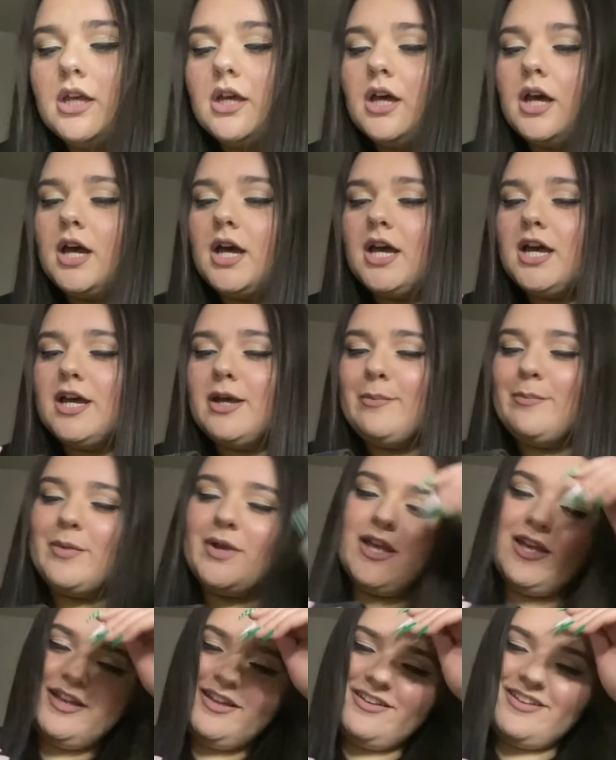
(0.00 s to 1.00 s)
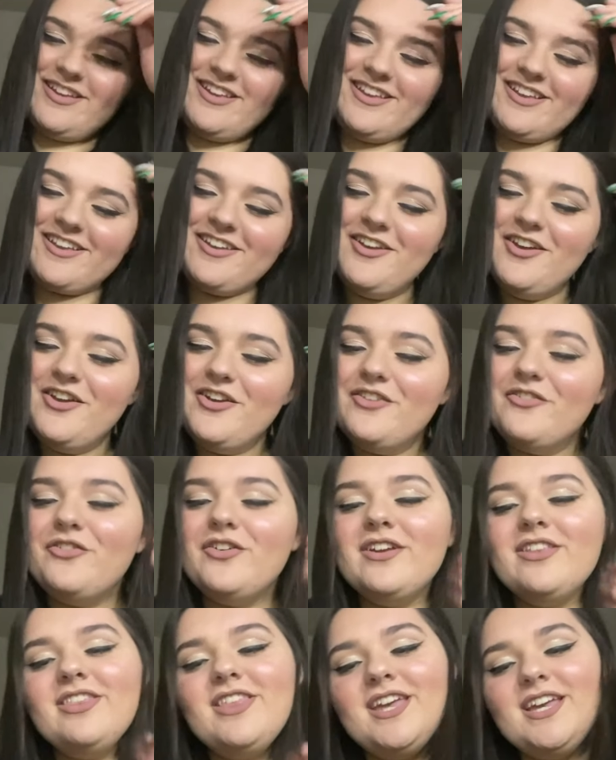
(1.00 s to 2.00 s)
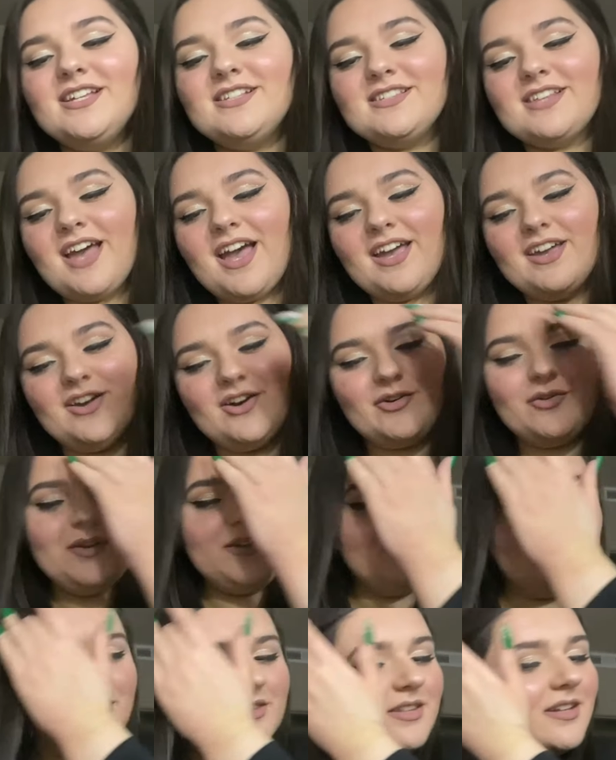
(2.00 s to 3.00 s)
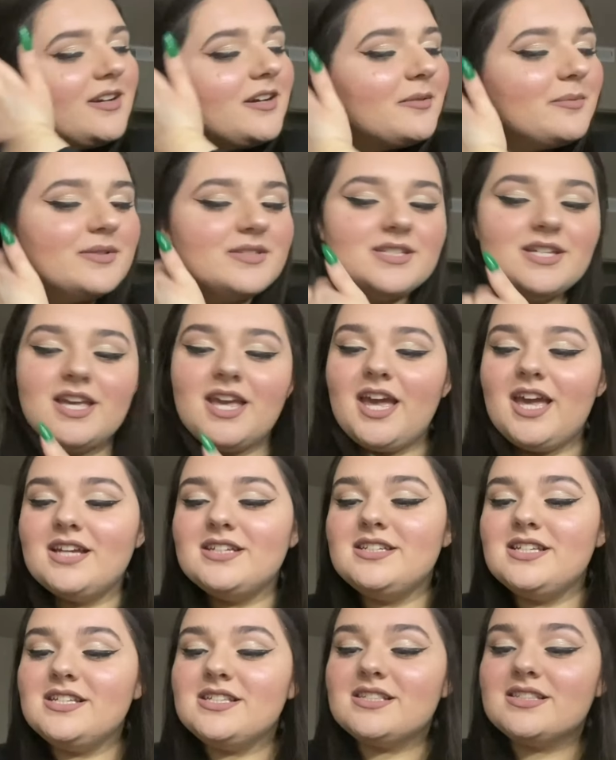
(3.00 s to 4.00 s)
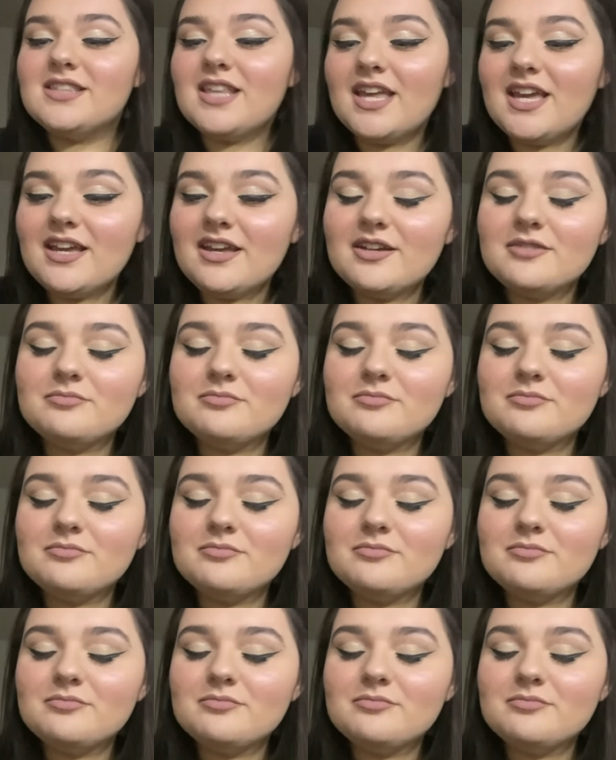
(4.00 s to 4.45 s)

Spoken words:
For this, I go in with the Urban Decay De-Slick.